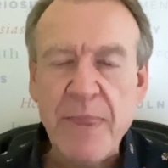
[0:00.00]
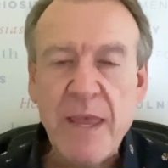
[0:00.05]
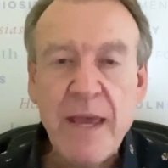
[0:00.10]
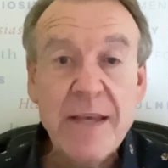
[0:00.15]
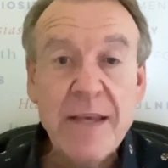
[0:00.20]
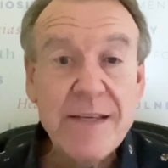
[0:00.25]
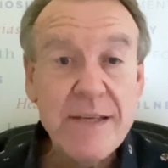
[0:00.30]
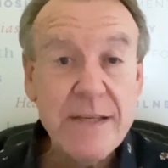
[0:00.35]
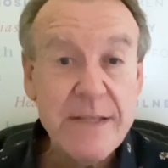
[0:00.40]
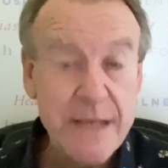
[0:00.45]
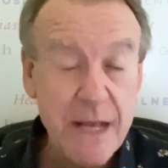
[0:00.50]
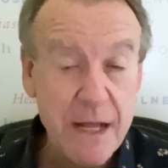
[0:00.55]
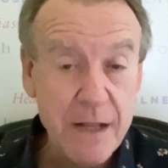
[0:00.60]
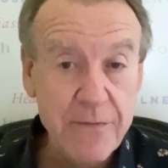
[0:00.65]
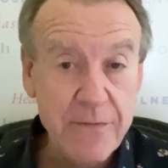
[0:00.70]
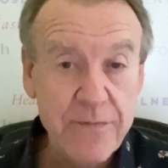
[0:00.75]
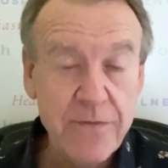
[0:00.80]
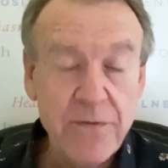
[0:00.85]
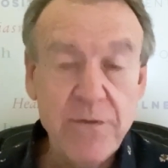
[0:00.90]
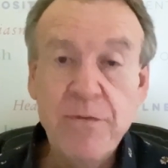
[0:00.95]

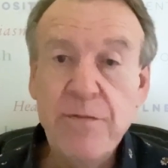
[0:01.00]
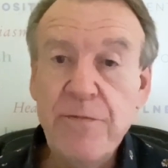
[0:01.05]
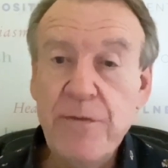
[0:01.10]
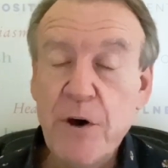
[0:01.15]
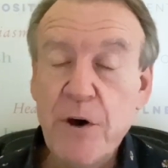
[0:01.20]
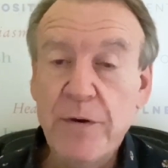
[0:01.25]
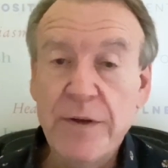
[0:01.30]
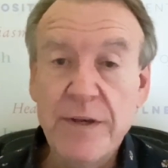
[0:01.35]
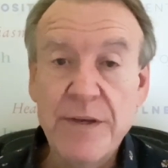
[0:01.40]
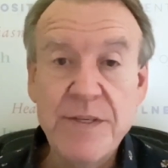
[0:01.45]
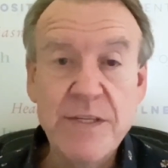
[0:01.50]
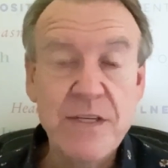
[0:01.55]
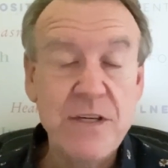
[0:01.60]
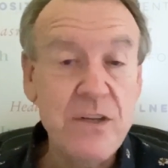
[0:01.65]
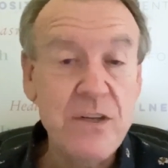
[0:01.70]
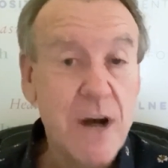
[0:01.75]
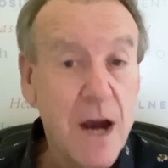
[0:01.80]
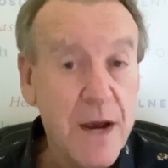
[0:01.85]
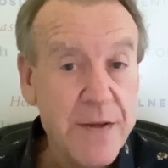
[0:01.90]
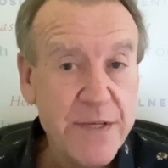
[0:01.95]
self-focus,
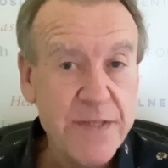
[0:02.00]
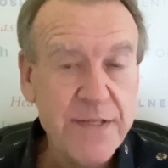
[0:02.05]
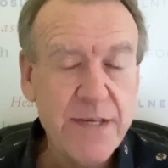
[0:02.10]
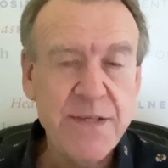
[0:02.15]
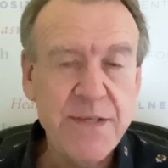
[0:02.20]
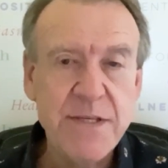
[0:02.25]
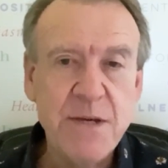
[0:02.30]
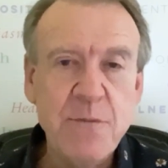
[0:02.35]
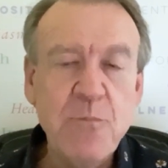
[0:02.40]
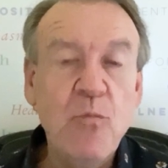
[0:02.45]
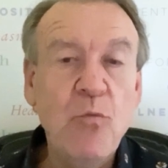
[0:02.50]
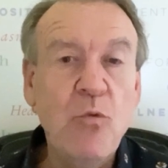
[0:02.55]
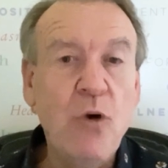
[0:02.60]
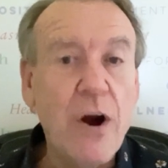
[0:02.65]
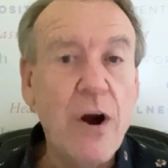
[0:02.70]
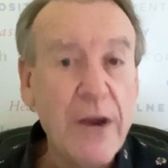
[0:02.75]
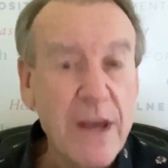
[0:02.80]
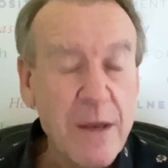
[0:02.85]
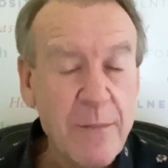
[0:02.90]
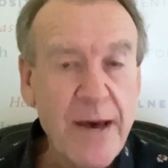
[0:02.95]
narcissism,
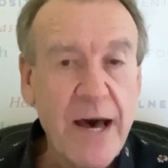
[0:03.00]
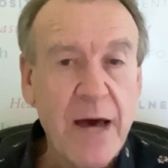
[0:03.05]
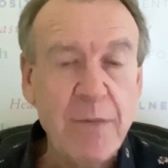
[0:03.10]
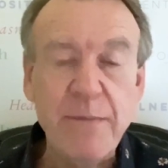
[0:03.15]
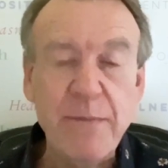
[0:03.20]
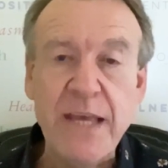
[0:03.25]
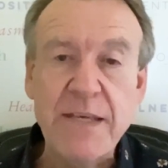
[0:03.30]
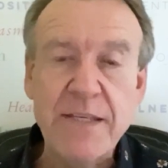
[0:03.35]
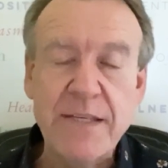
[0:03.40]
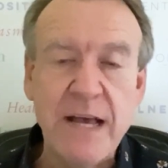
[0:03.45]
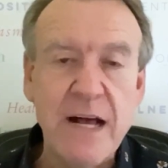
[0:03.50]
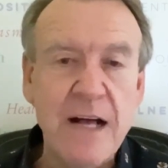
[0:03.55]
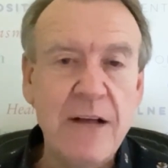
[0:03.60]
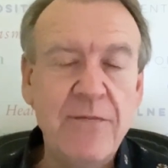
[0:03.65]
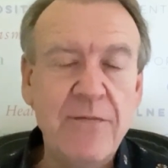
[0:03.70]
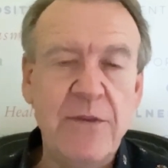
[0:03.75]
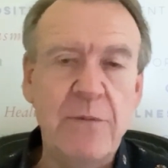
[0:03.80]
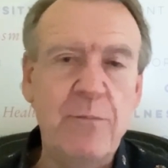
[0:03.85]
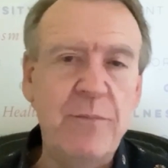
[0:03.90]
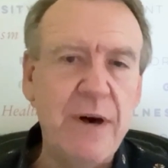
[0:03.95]
worry about
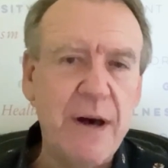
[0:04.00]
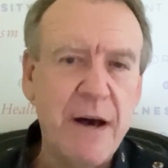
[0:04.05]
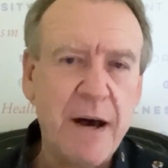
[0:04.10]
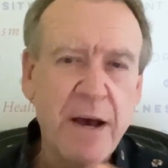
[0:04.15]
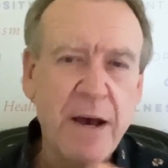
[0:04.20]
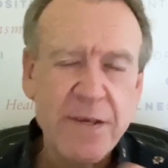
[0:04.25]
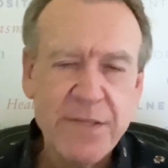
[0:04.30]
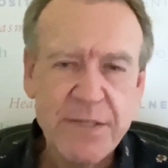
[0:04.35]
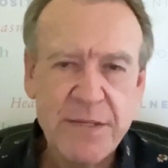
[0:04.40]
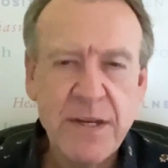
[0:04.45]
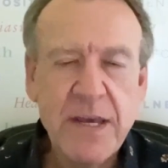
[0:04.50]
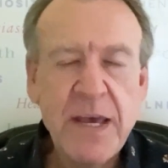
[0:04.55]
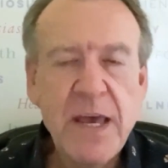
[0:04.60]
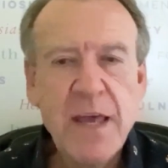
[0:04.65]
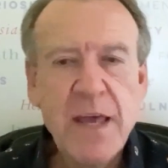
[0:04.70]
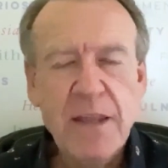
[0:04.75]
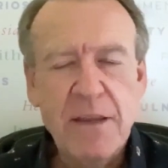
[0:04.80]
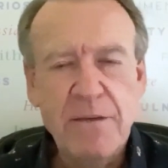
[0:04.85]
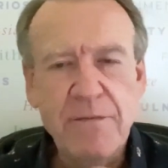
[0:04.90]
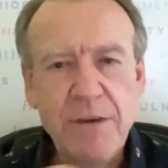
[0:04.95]
myself, the past,
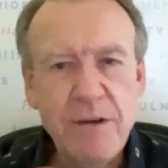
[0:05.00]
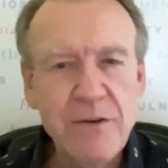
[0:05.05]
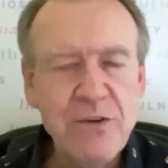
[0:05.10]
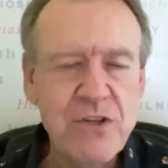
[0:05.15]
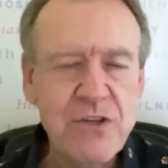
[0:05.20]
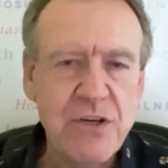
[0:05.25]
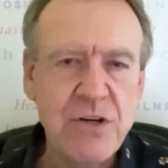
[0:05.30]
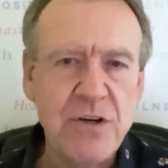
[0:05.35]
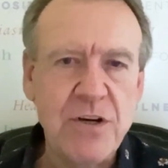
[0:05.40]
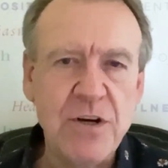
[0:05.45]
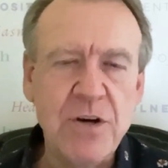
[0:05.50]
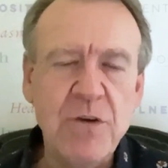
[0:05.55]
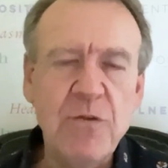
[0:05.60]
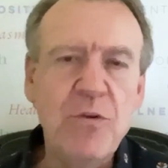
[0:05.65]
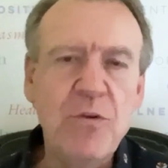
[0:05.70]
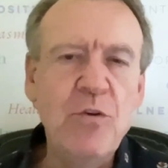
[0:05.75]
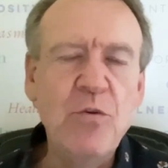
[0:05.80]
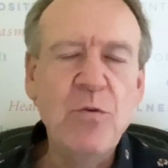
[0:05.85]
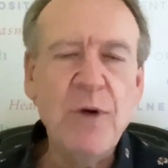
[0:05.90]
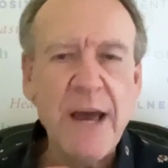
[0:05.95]
the
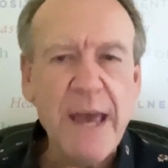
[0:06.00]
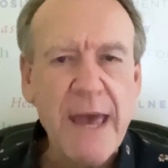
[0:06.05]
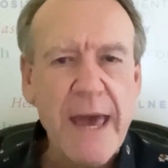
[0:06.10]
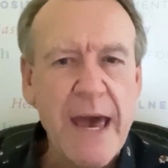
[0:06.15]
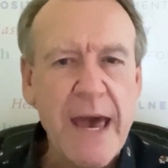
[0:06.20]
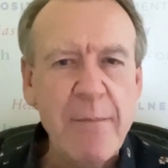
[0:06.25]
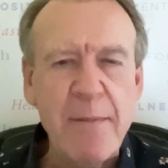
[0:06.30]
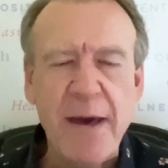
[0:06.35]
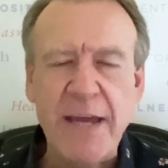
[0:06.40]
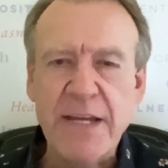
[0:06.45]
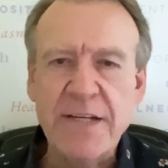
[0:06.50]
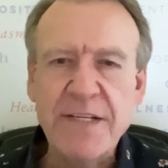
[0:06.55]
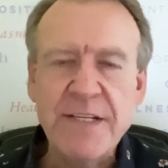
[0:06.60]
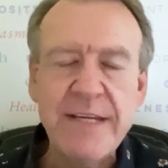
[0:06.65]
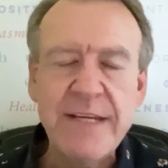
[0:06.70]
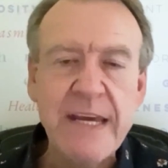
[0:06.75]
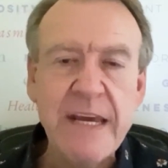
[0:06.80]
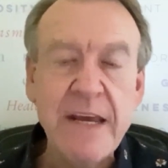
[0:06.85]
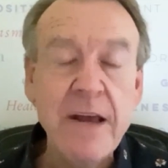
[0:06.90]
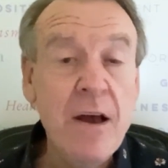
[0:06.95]
future, who I am,
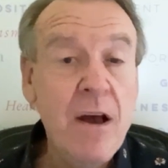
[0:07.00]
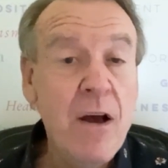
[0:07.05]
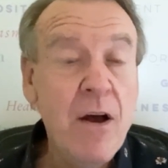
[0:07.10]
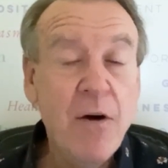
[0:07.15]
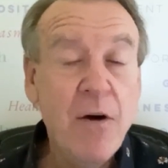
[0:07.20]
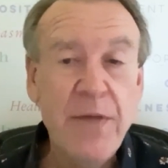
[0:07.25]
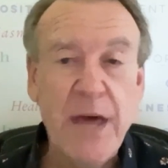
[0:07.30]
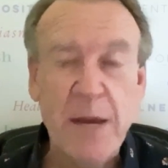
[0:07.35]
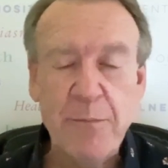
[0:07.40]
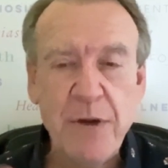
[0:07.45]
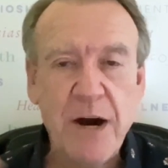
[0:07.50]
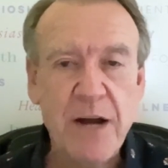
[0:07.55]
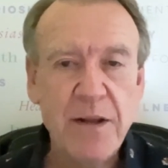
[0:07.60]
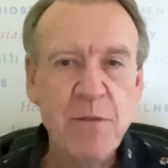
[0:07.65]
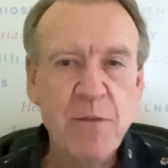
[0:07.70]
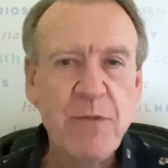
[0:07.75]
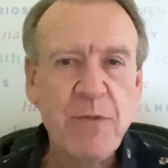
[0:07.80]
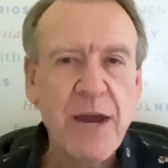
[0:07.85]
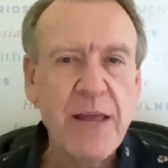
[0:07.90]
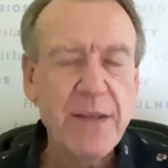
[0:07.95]
identity, that part of
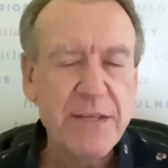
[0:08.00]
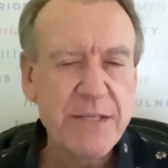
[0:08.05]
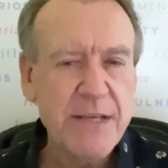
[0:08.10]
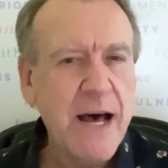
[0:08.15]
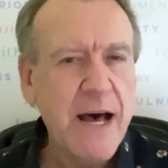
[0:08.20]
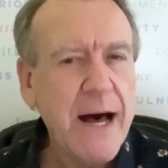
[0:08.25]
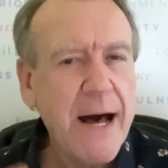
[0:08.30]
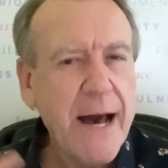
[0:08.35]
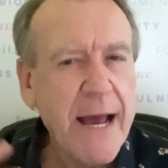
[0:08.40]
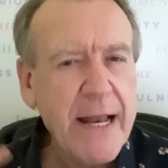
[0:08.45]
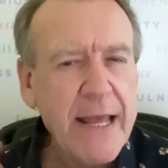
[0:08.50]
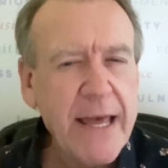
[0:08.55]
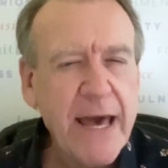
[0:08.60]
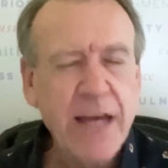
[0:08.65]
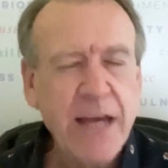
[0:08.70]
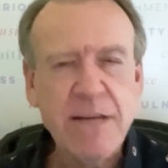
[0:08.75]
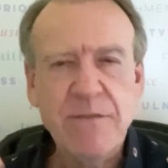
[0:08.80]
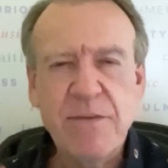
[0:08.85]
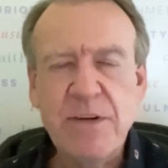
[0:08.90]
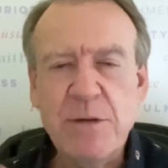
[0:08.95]
the brain that's highly
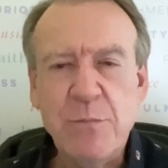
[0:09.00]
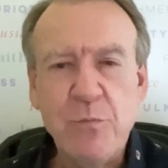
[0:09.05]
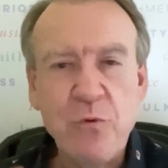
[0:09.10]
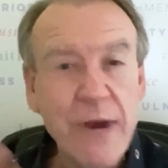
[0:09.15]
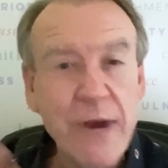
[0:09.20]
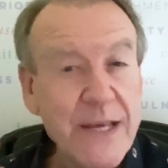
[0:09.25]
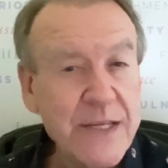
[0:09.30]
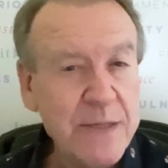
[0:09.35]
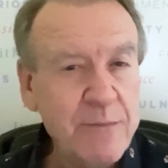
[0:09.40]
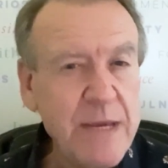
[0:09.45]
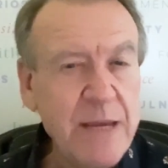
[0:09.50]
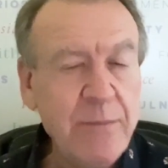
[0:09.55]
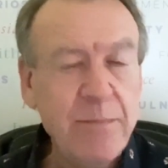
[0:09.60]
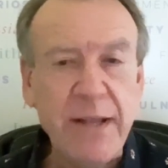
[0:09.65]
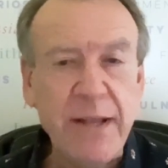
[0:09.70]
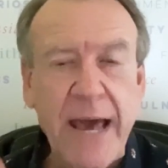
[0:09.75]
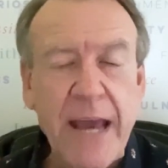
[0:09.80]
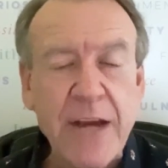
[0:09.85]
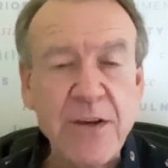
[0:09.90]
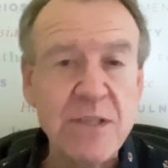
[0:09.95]
active in depressed people,
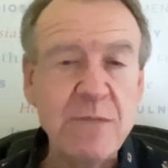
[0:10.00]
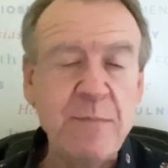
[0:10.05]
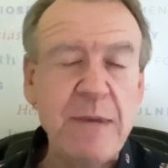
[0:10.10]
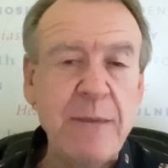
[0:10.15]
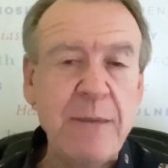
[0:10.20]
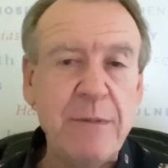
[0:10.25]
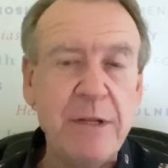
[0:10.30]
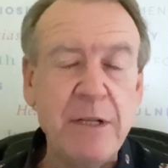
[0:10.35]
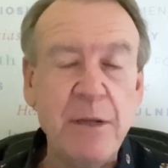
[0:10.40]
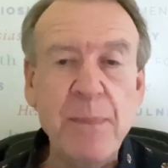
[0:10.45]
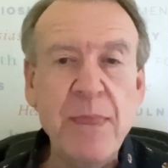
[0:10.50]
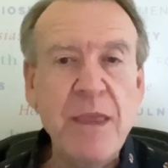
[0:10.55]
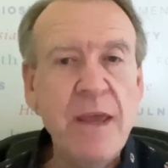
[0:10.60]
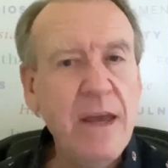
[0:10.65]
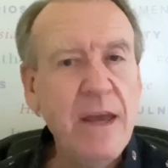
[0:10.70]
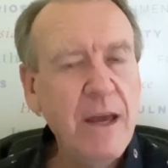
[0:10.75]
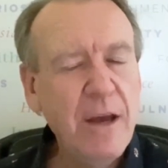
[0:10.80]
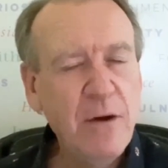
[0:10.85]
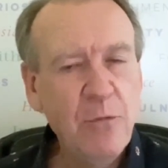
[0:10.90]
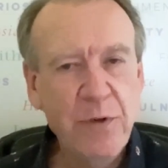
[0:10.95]
anxious people,
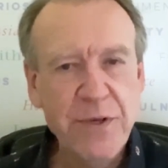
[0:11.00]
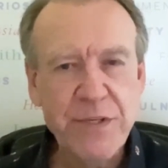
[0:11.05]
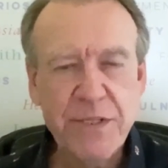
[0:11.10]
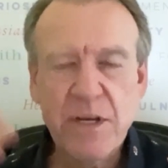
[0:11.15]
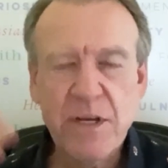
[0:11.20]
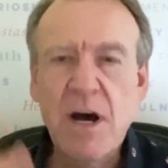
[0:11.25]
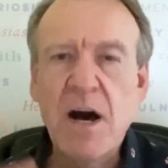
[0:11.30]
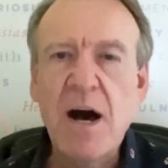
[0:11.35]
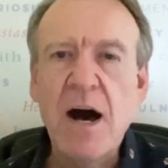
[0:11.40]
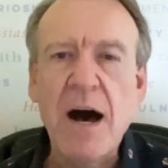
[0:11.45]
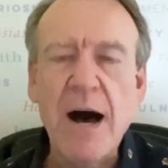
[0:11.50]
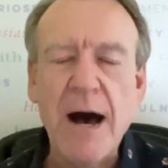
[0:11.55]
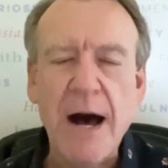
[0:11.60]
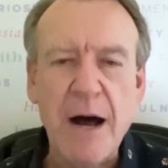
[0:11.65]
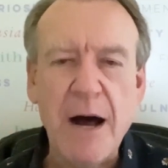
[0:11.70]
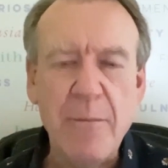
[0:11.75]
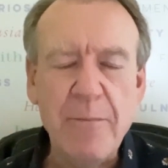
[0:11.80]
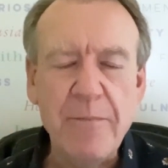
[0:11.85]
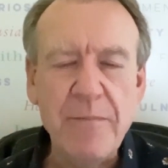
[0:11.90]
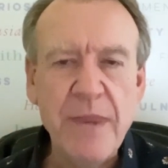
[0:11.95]
was
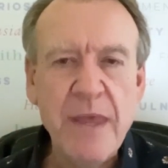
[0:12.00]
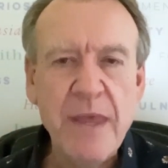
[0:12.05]
calm.